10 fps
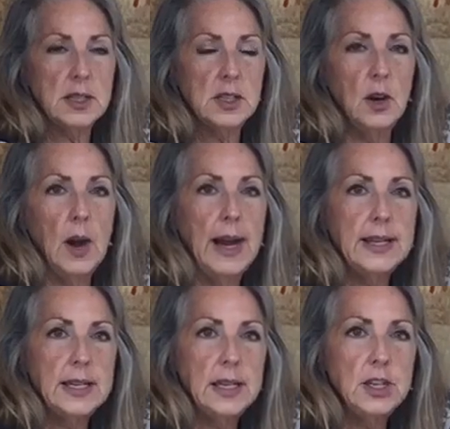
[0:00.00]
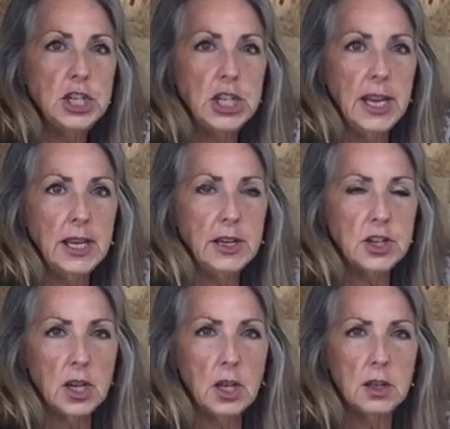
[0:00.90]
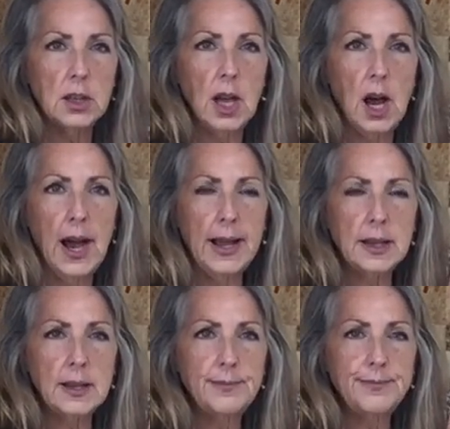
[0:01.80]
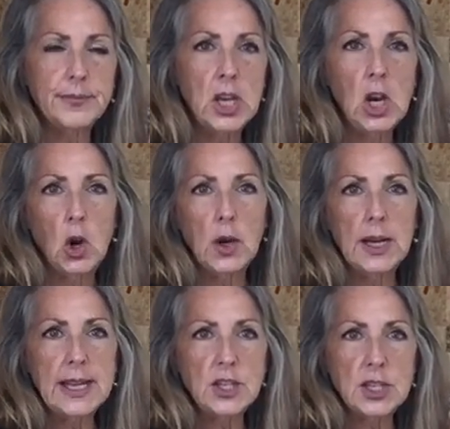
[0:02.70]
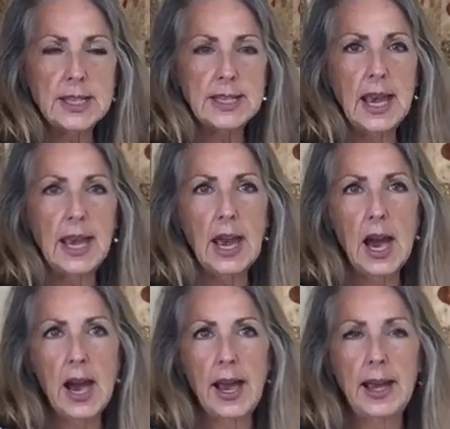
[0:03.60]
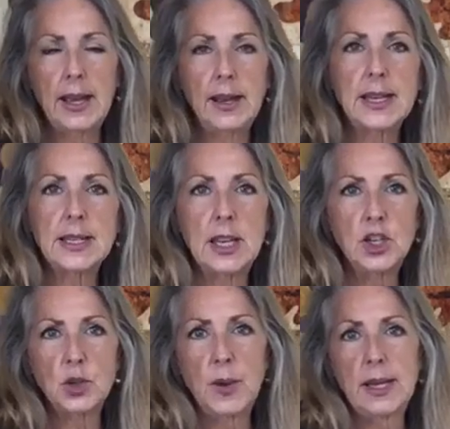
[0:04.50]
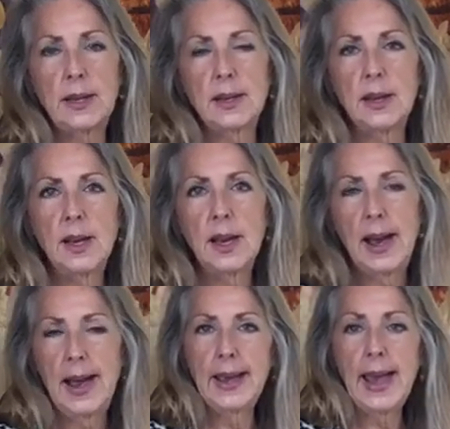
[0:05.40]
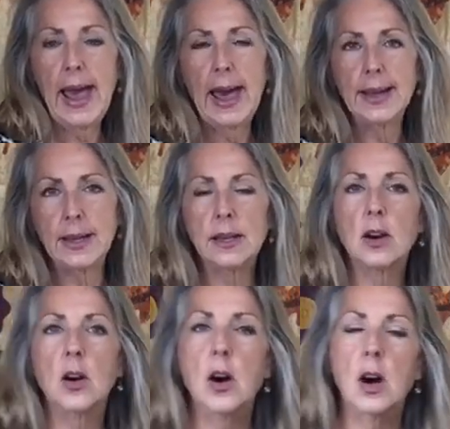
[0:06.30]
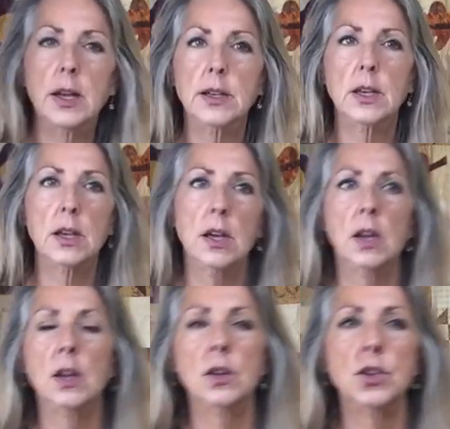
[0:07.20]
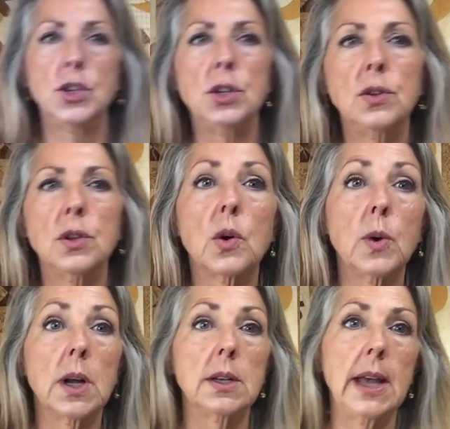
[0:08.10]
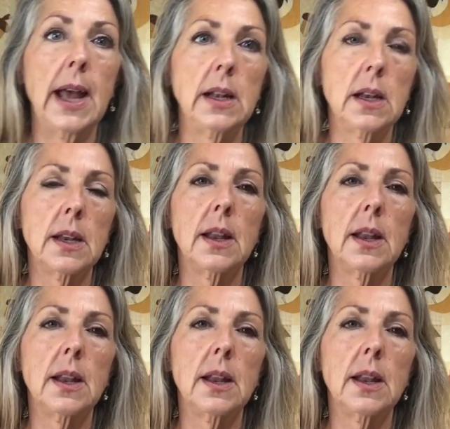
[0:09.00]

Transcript: So I did change a lot, or let's just say I accentuated. I added on to the quilt, and